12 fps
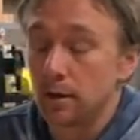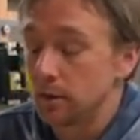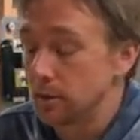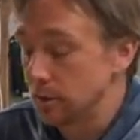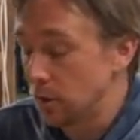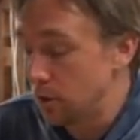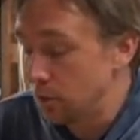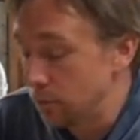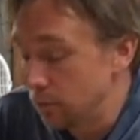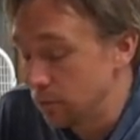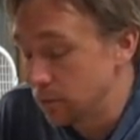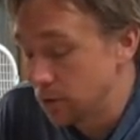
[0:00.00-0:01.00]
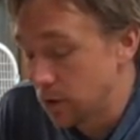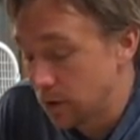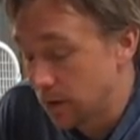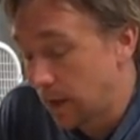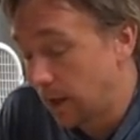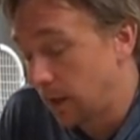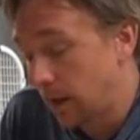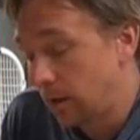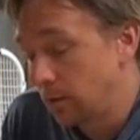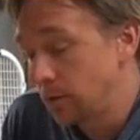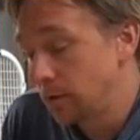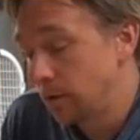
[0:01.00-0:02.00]
So check that
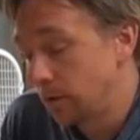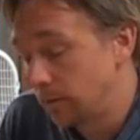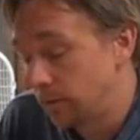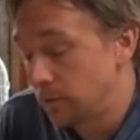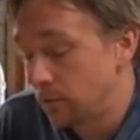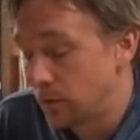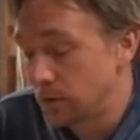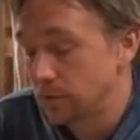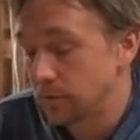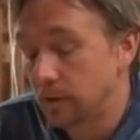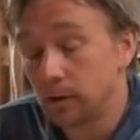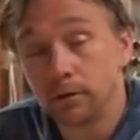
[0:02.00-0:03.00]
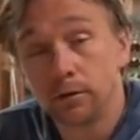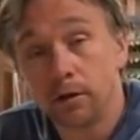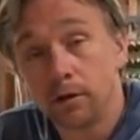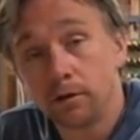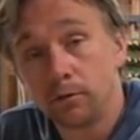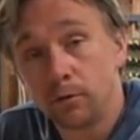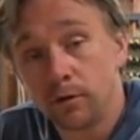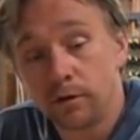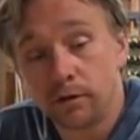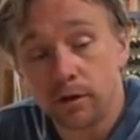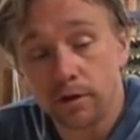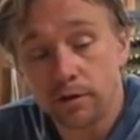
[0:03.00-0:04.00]
out if you want to follow along
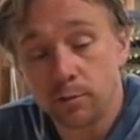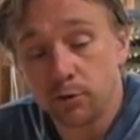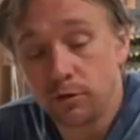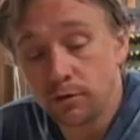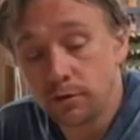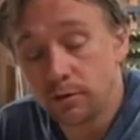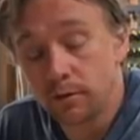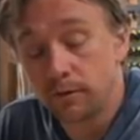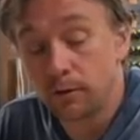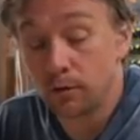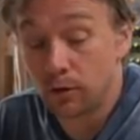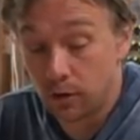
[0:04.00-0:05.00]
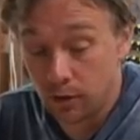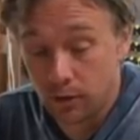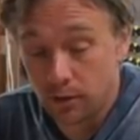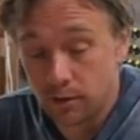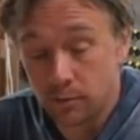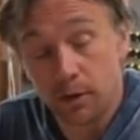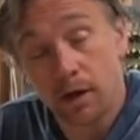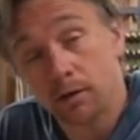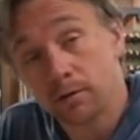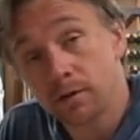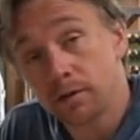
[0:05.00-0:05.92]
with customers, or if you're curious about